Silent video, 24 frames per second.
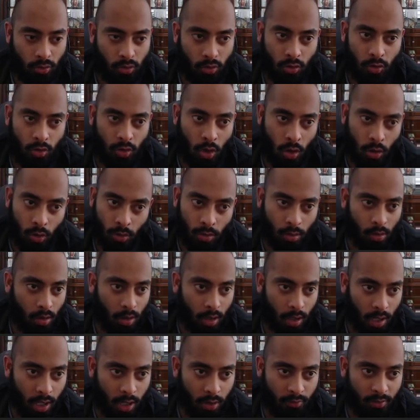do note
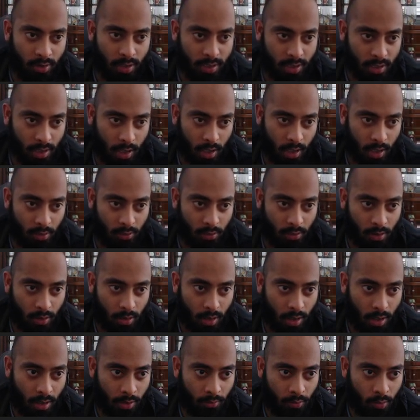high risk,
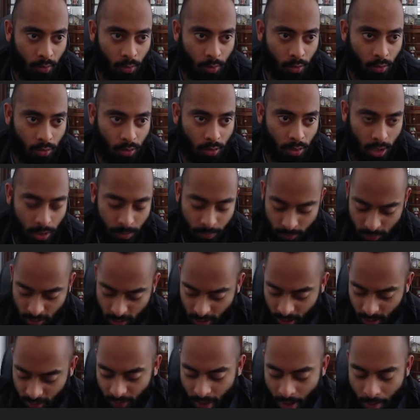high reward
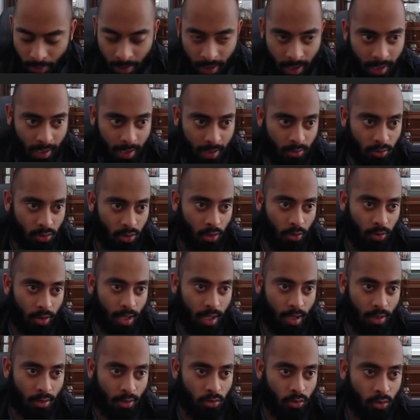stuff happen here. So
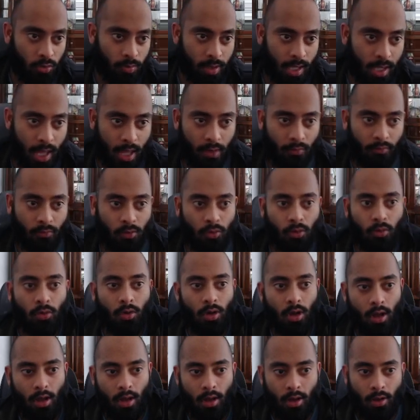yeah, do be careful
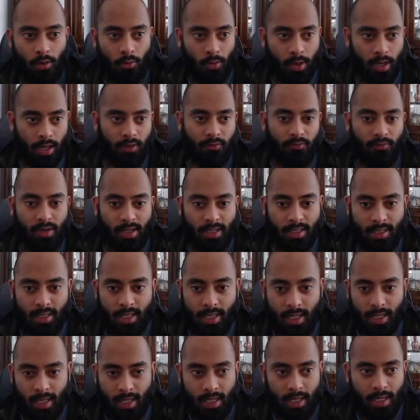when
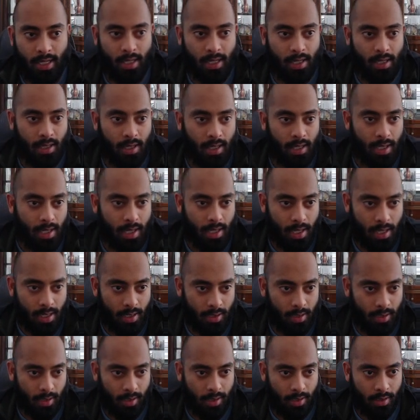investing
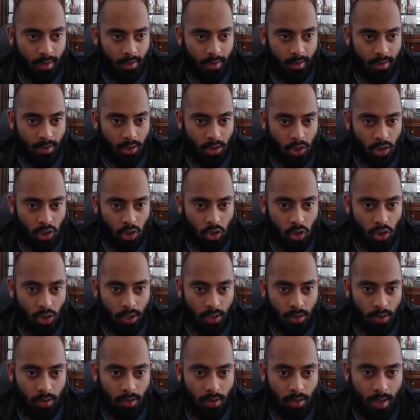in
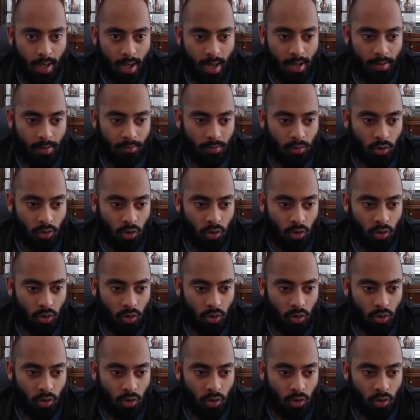the AIM